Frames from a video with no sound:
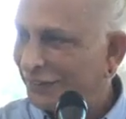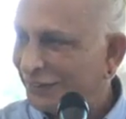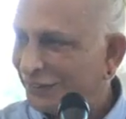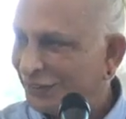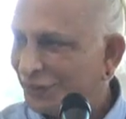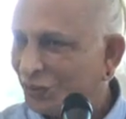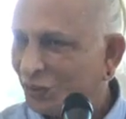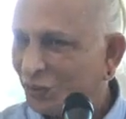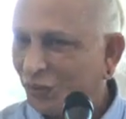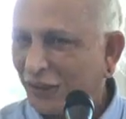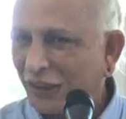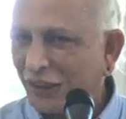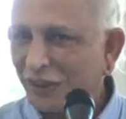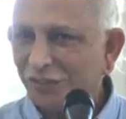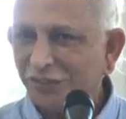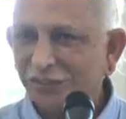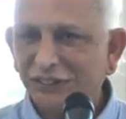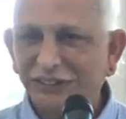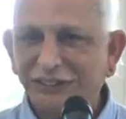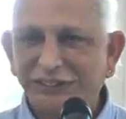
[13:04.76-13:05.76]
So one
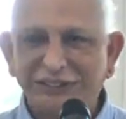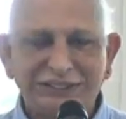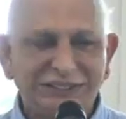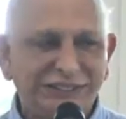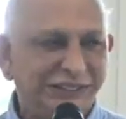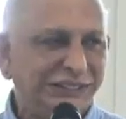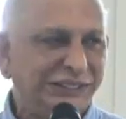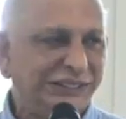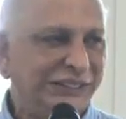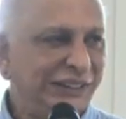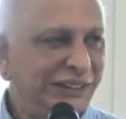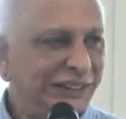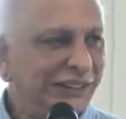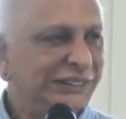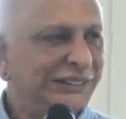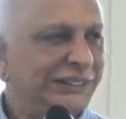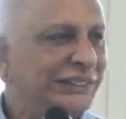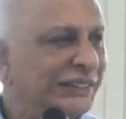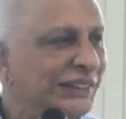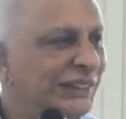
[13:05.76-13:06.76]
of the
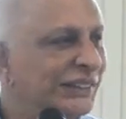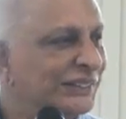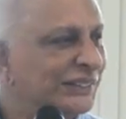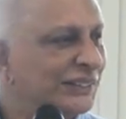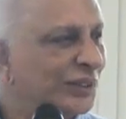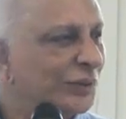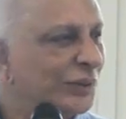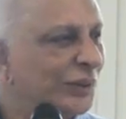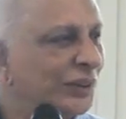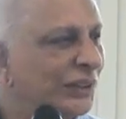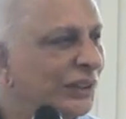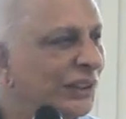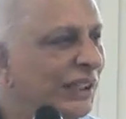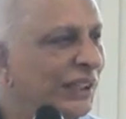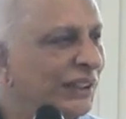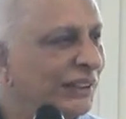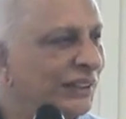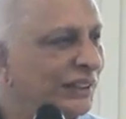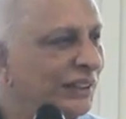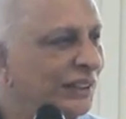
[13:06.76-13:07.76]
serious things about
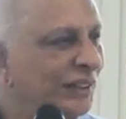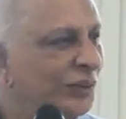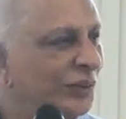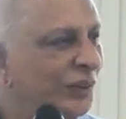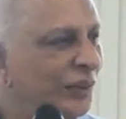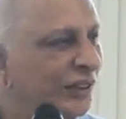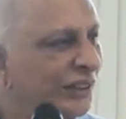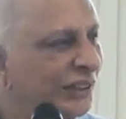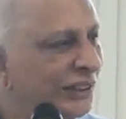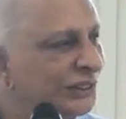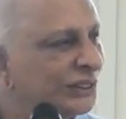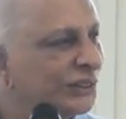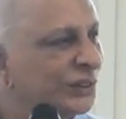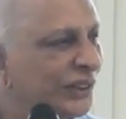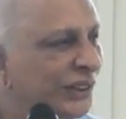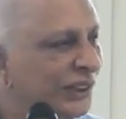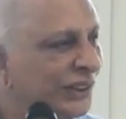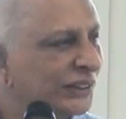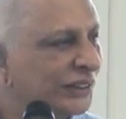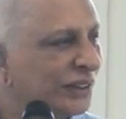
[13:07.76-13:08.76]
Kaya Kalpa,
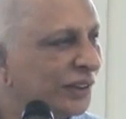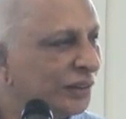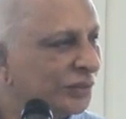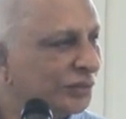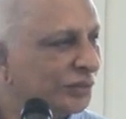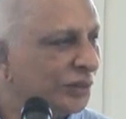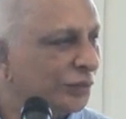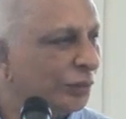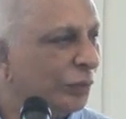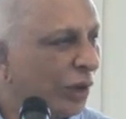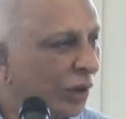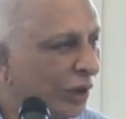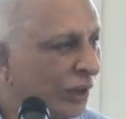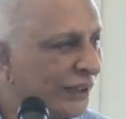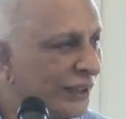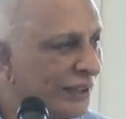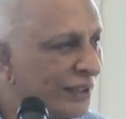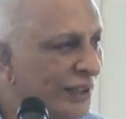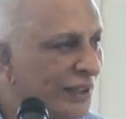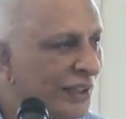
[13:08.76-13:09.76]
rejuvenation of the
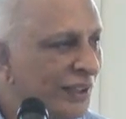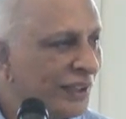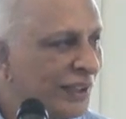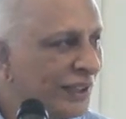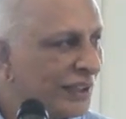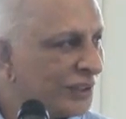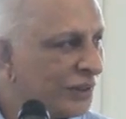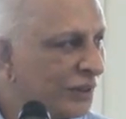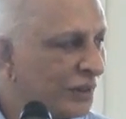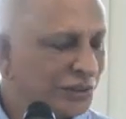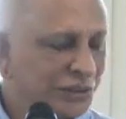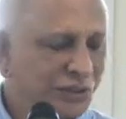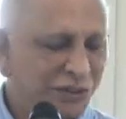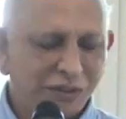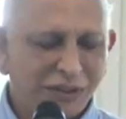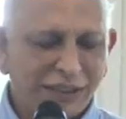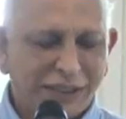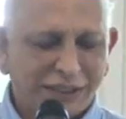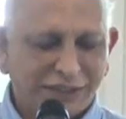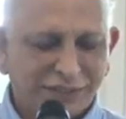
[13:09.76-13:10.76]
body, is also
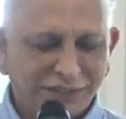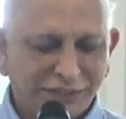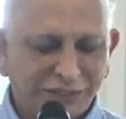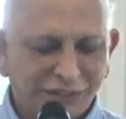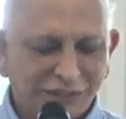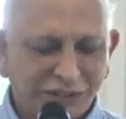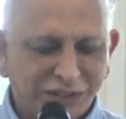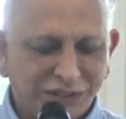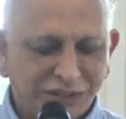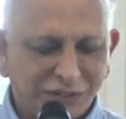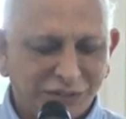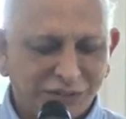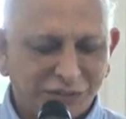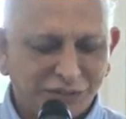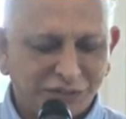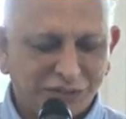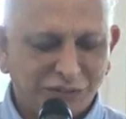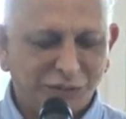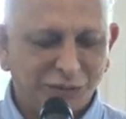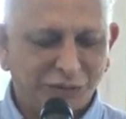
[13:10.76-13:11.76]
the activation
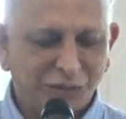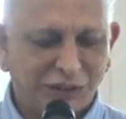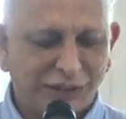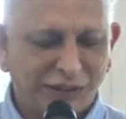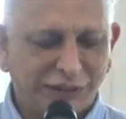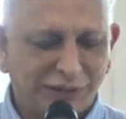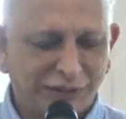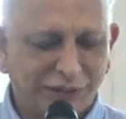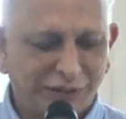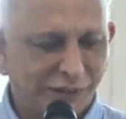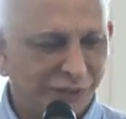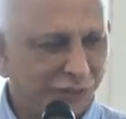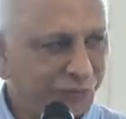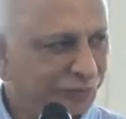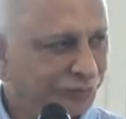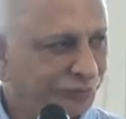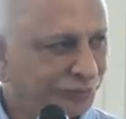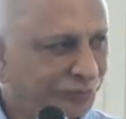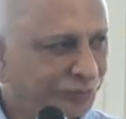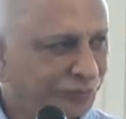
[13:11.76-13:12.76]
of the Muladhara.
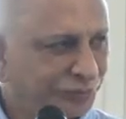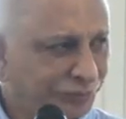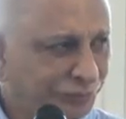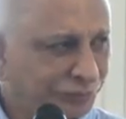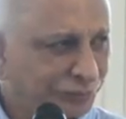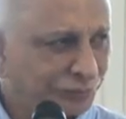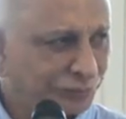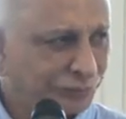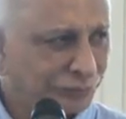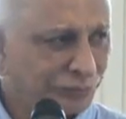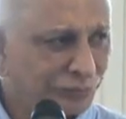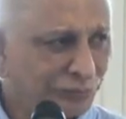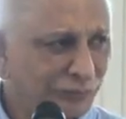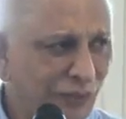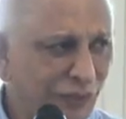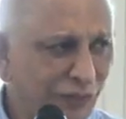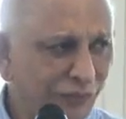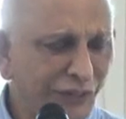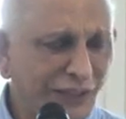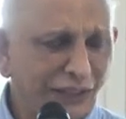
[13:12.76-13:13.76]

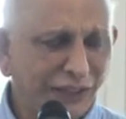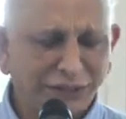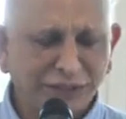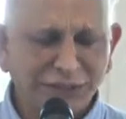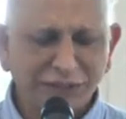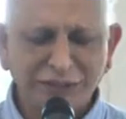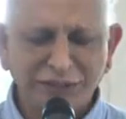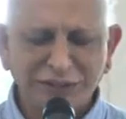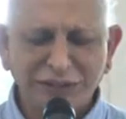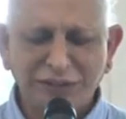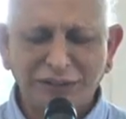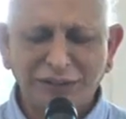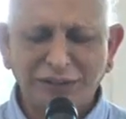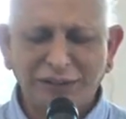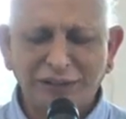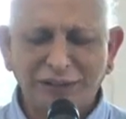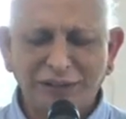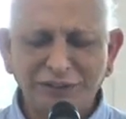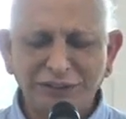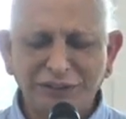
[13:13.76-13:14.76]
We activate it and
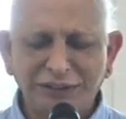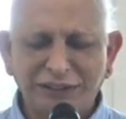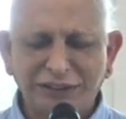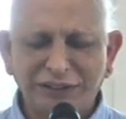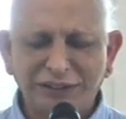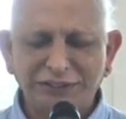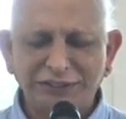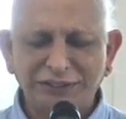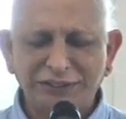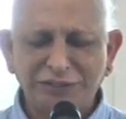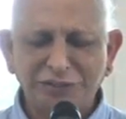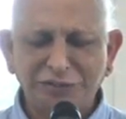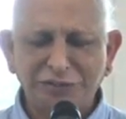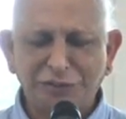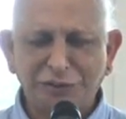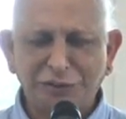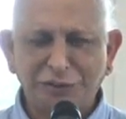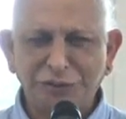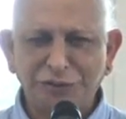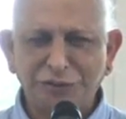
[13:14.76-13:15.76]
allow the energy to
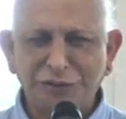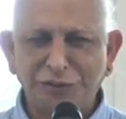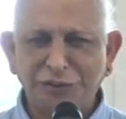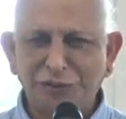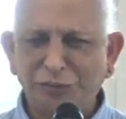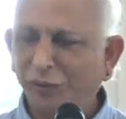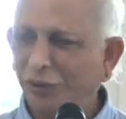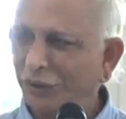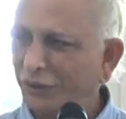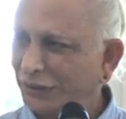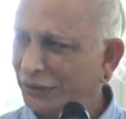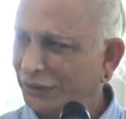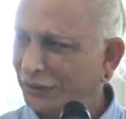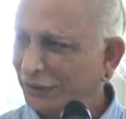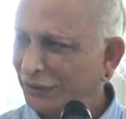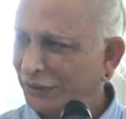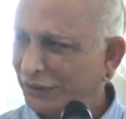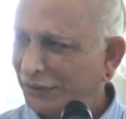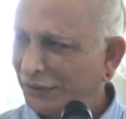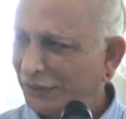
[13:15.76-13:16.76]
flow through the body.
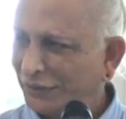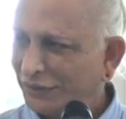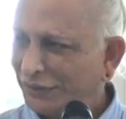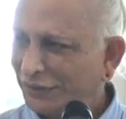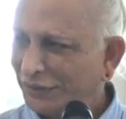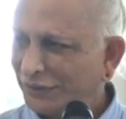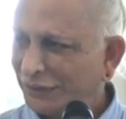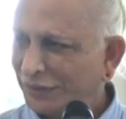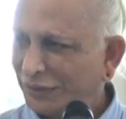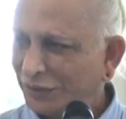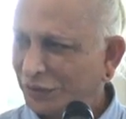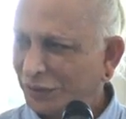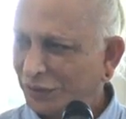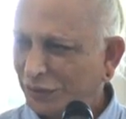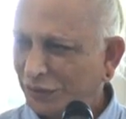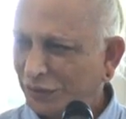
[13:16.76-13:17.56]
So,